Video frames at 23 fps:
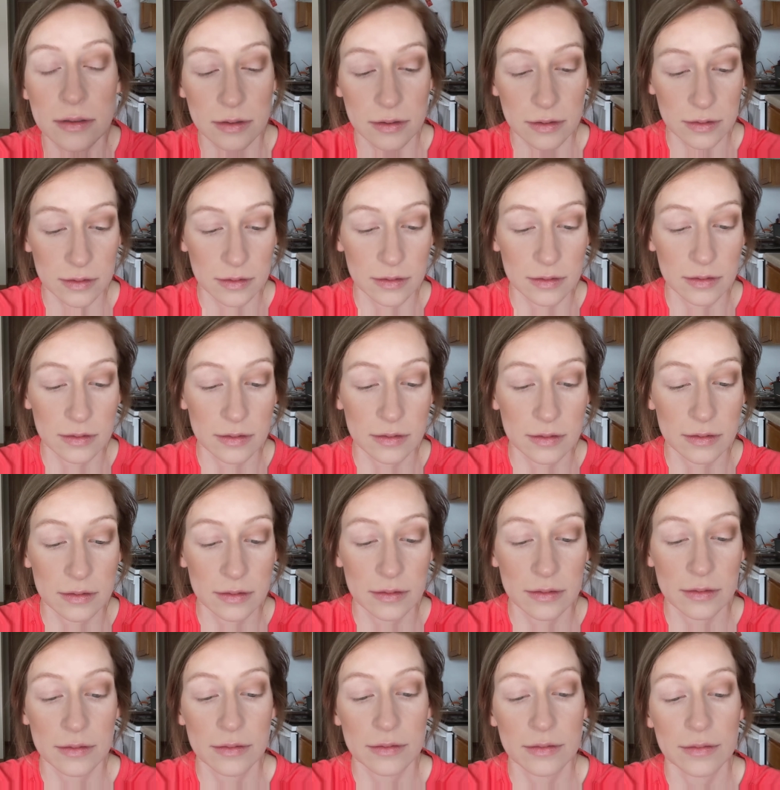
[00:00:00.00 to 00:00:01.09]

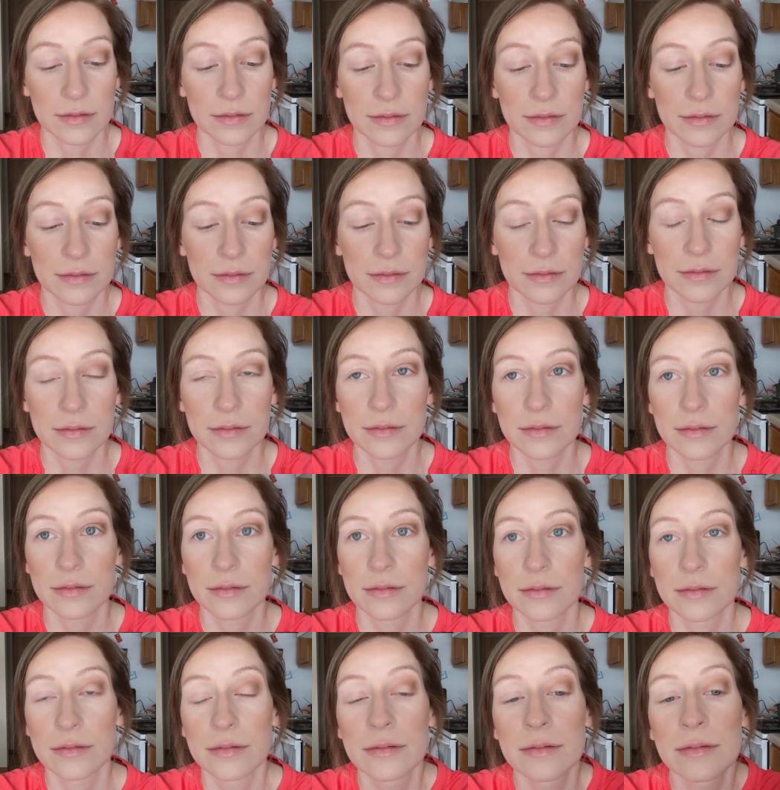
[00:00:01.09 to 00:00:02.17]

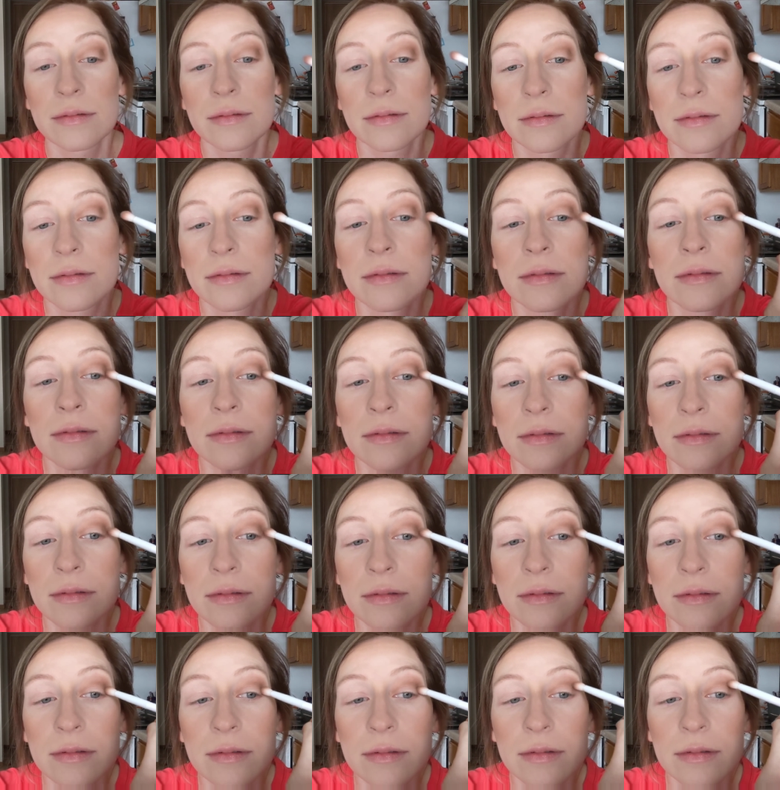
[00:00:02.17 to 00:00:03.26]

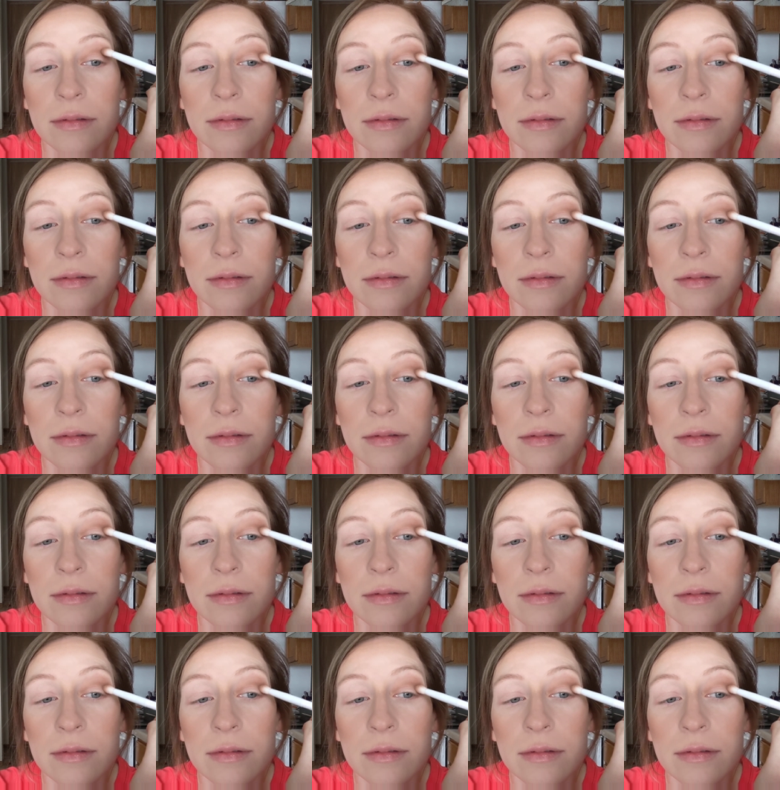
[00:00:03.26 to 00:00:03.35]
No one is speaking in this clip.